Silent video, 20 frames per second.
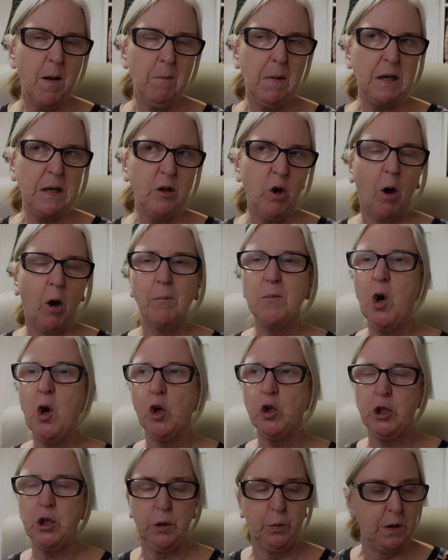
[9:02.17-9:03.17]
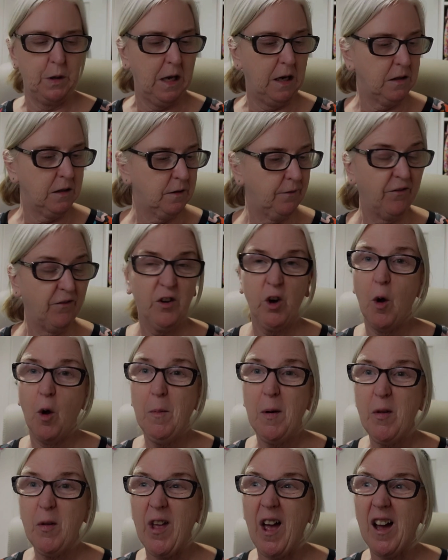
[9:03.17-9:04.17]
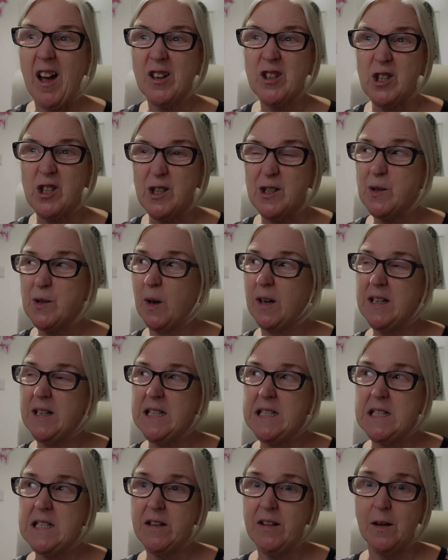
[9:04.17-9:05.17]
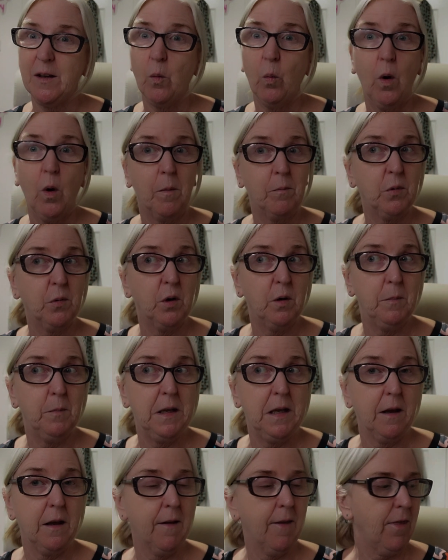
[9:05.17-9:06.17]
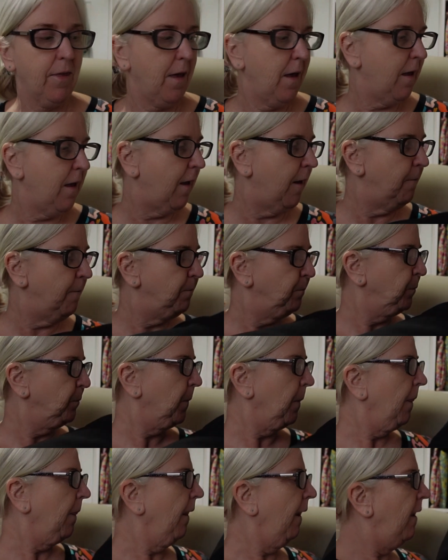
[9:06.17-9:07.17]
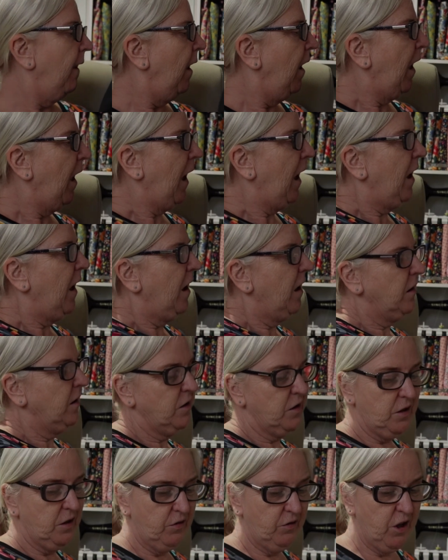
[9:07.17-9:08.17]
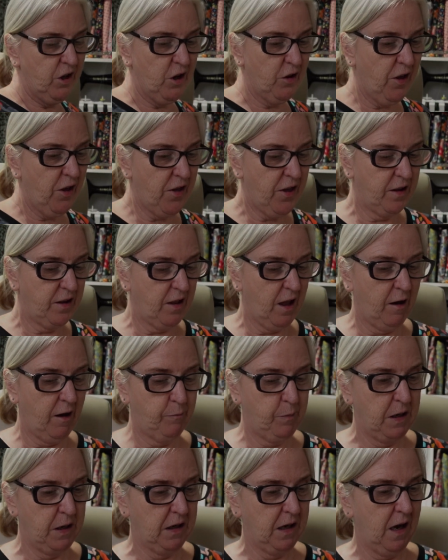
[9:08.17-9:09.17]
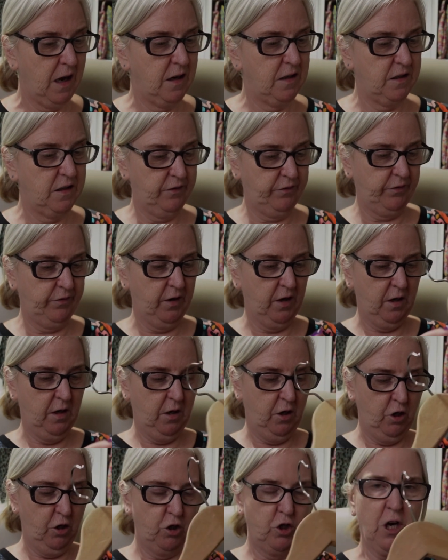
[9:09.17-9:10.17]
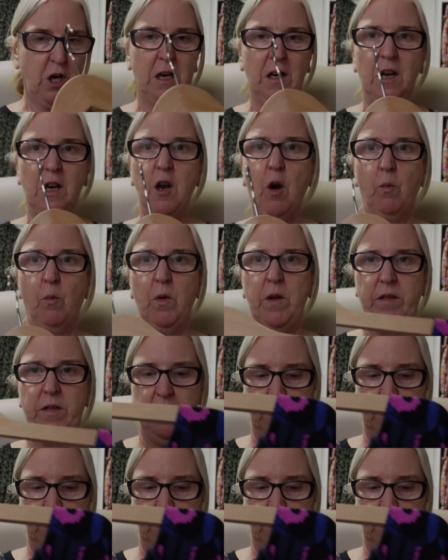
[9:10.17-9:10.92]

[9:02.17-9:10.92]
might not. I'm not sure yet. Forgot about that actually, so I need to think what I'm going to make there. And the other thing that I've been kind of gently on with